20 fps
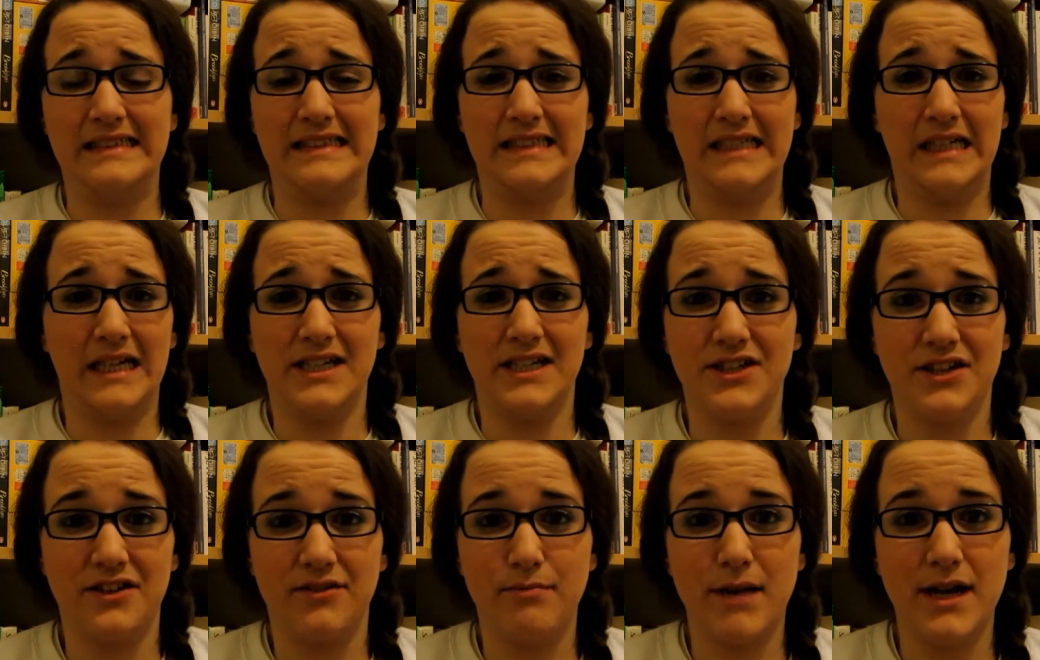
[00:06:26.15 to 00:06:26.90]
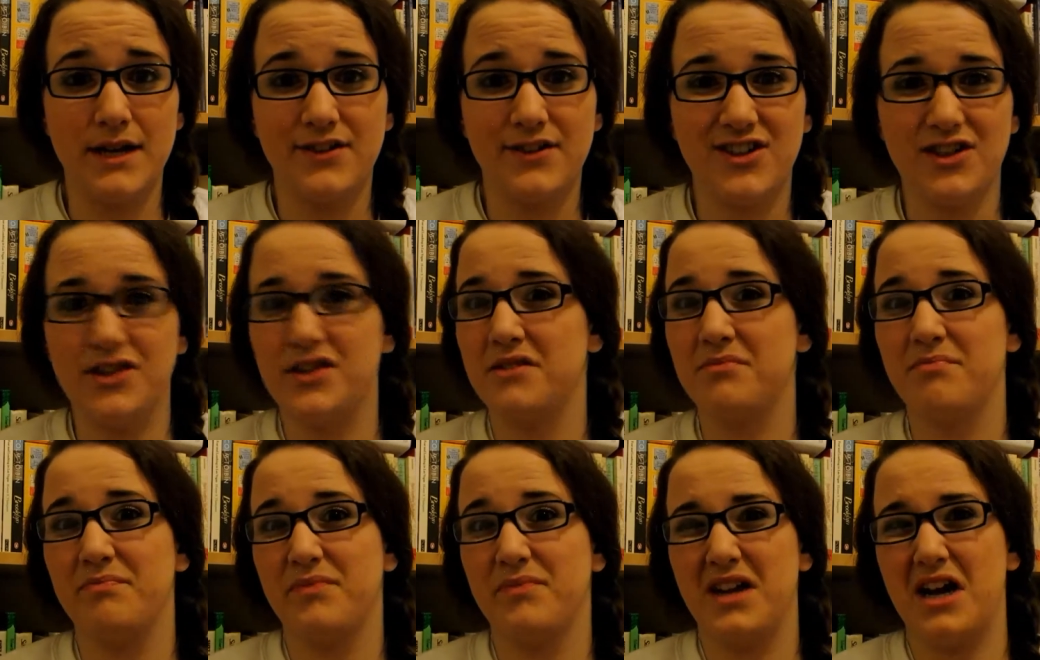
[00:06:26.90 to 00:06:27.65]
that I should have
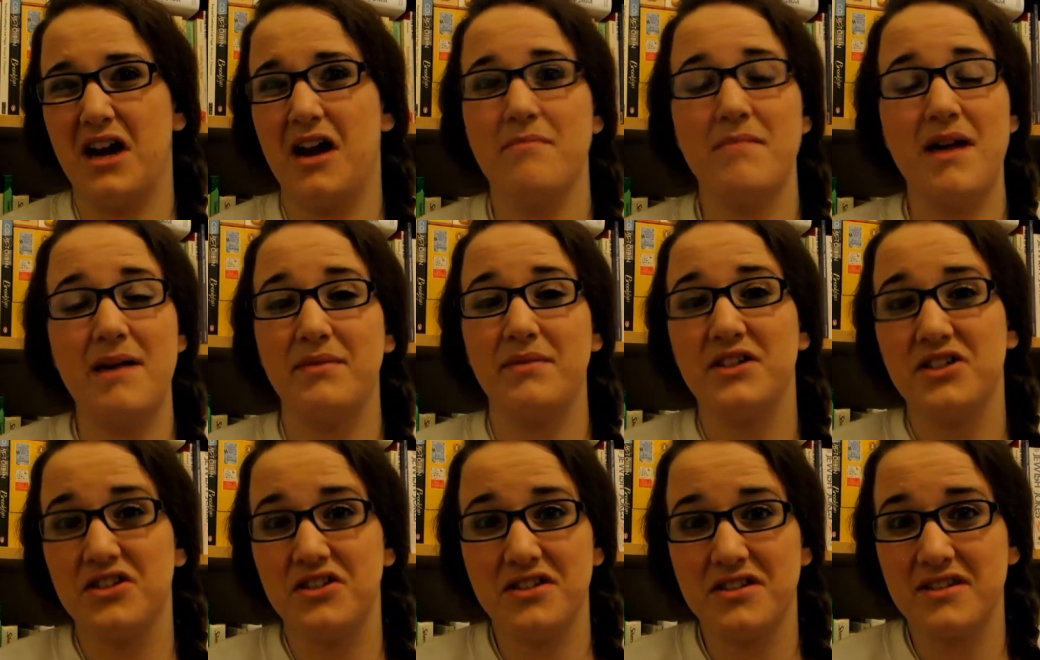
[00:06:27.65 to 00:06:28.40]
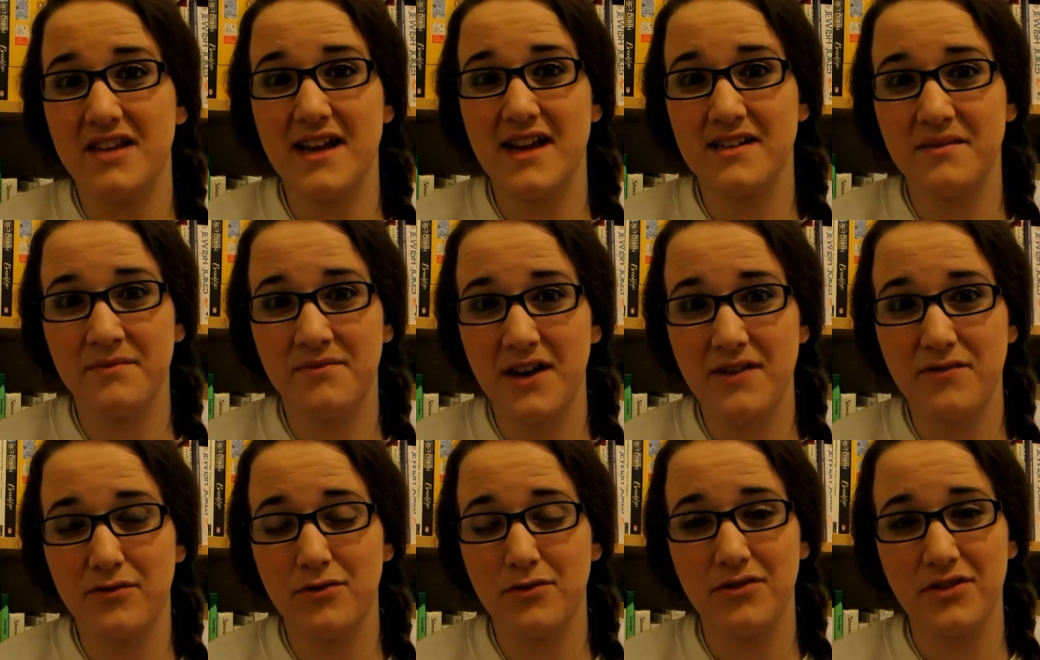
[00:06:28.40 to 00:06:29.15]
mentioned. I maybe should just say some
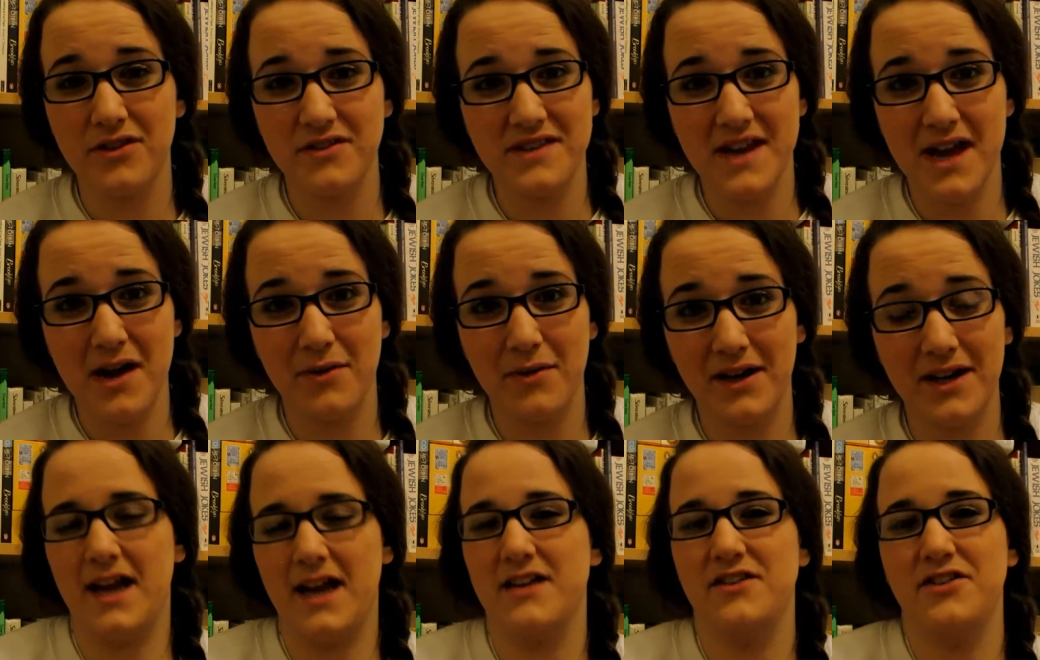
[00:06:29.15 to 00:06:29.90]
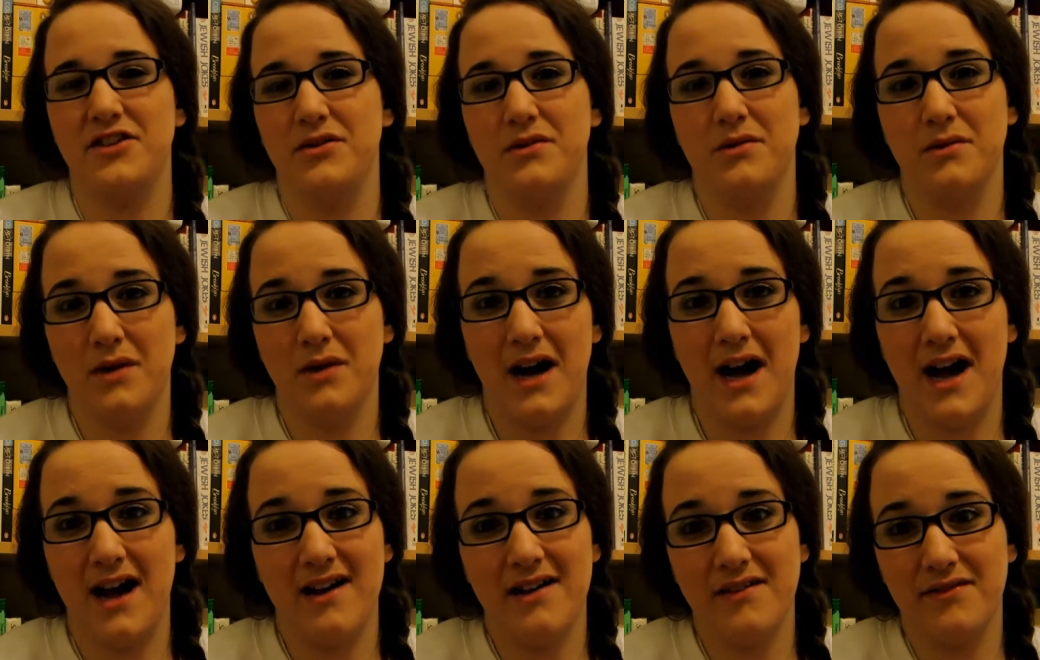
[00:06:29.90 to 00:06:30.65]
favourite authors now in case you
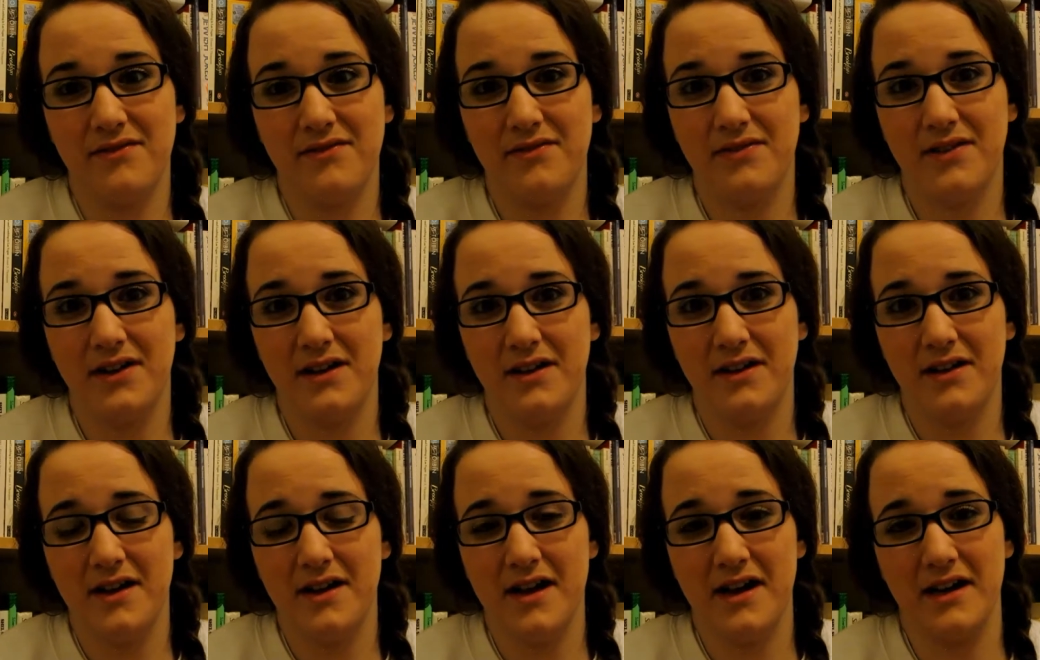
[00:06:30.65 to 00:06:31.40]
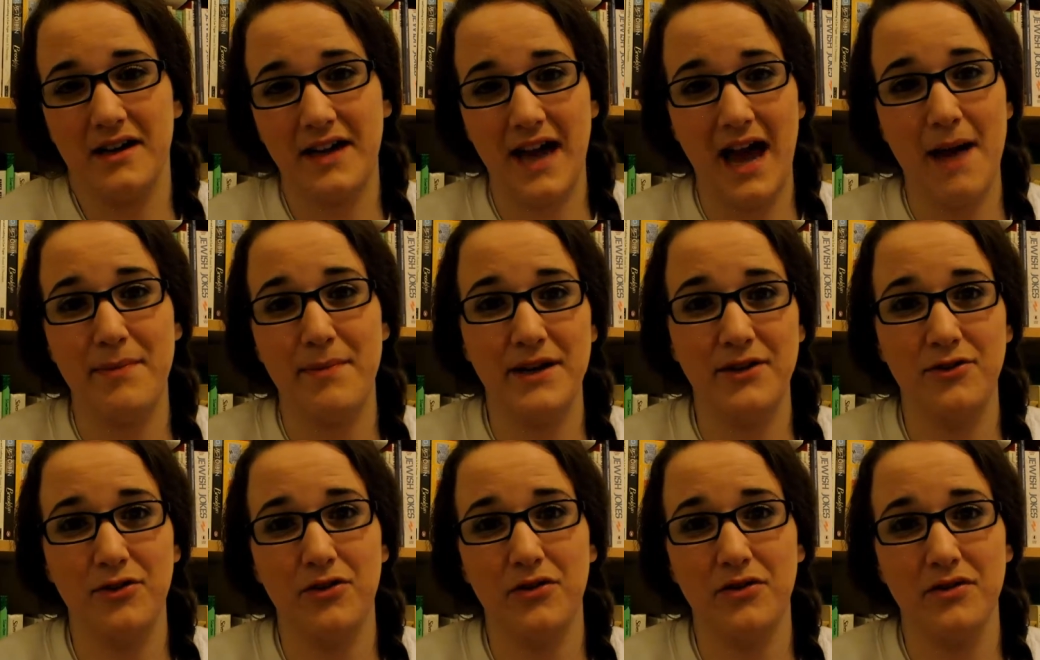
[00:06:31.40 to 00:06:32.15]
have a gap
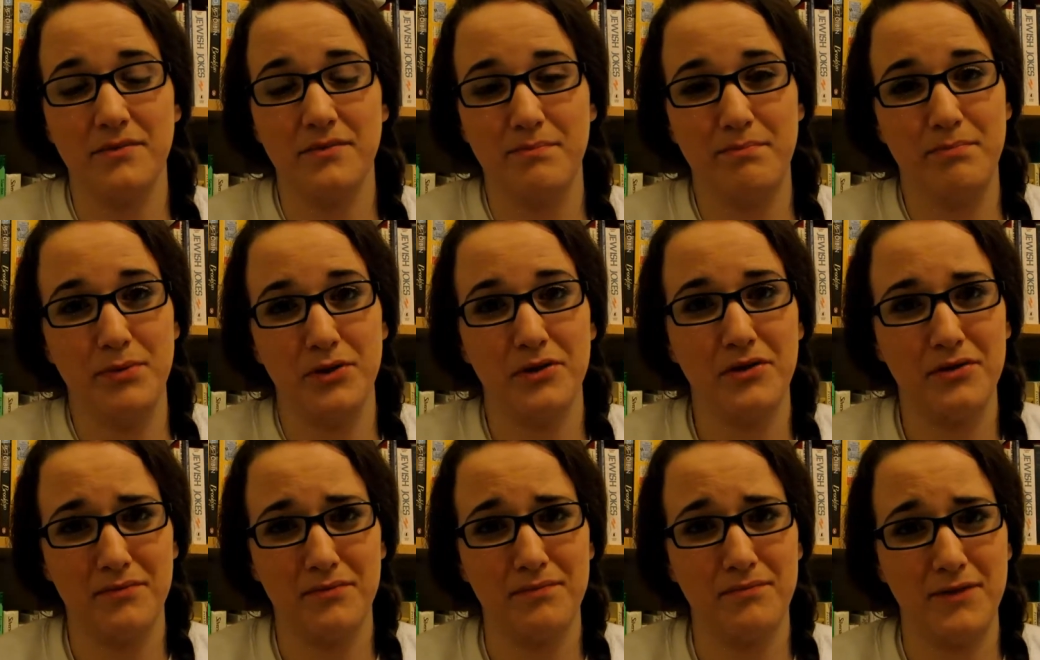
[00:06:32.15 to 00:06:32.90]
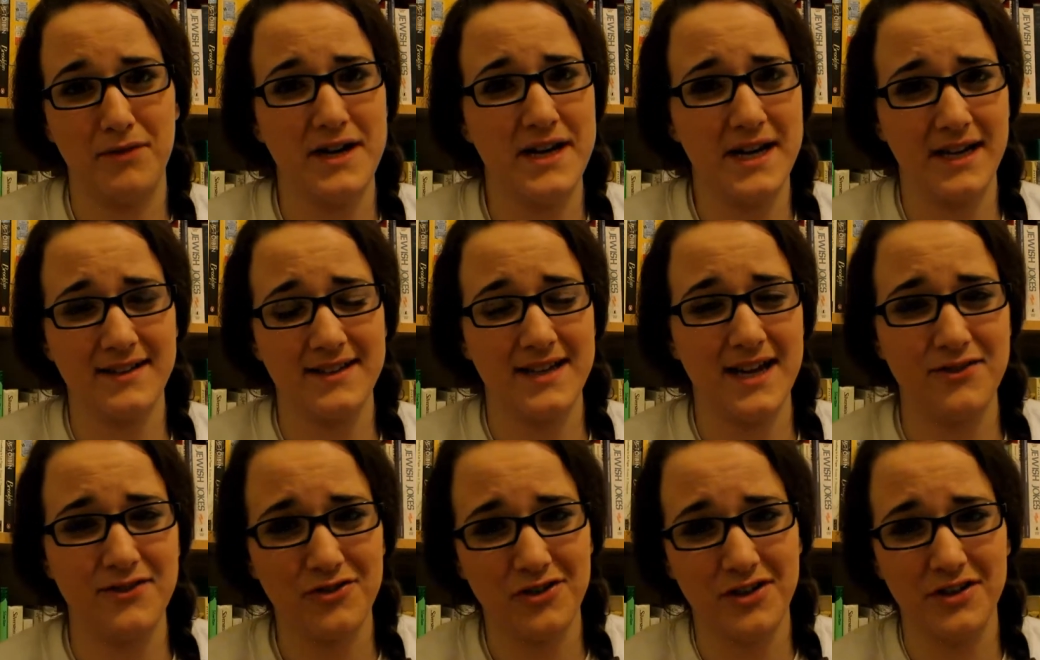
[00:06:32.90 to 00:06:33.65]
in your book reading
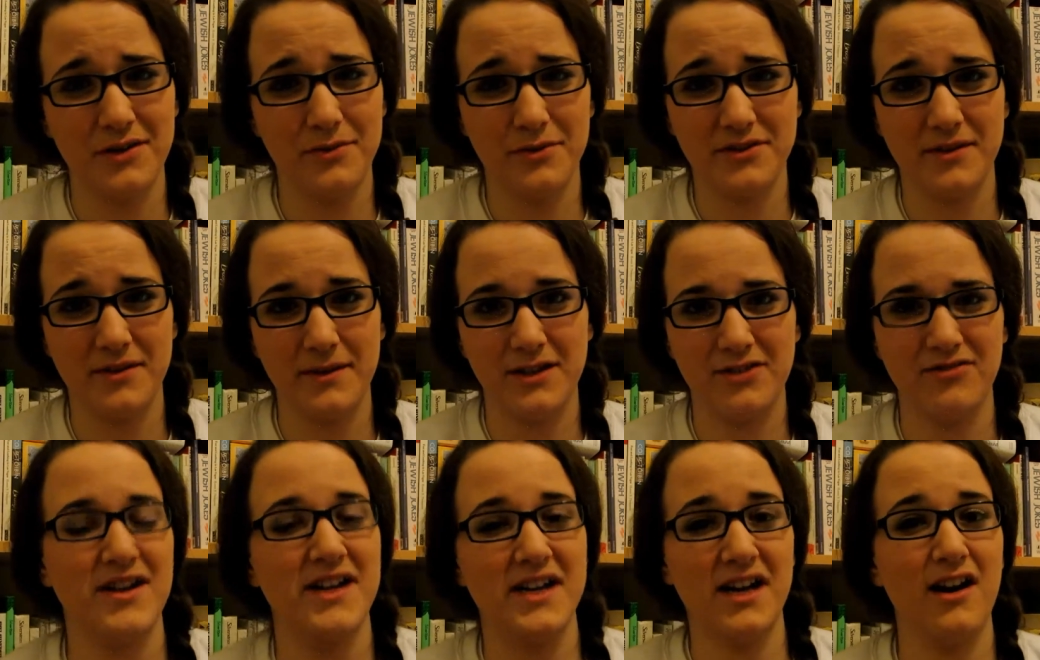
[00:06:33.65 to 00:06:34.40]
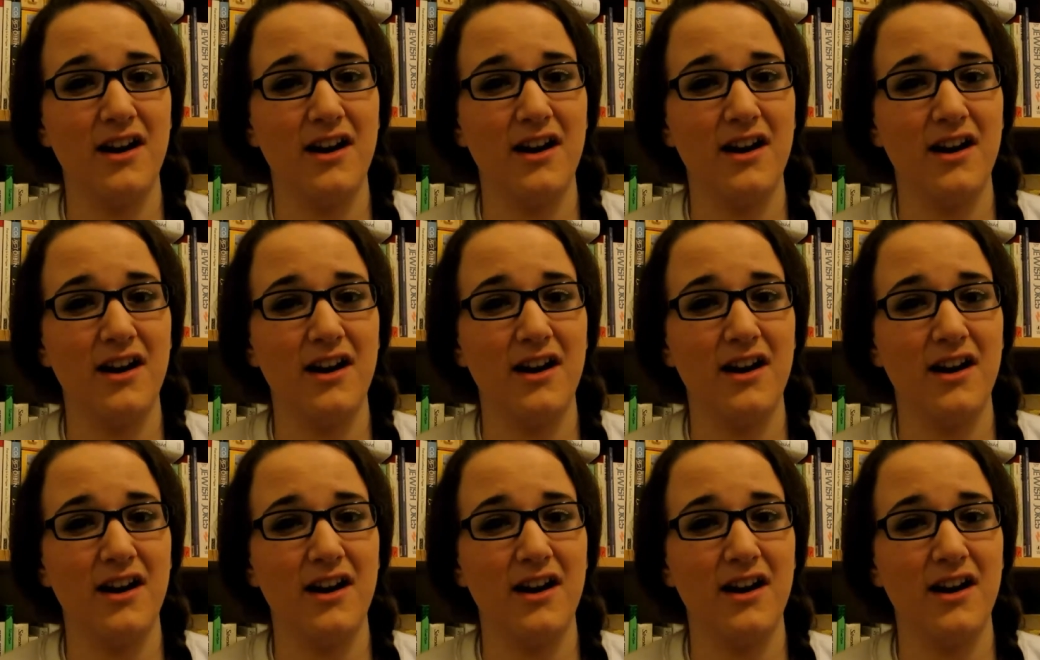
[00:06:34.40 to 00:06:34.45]
schedule and you want something to read.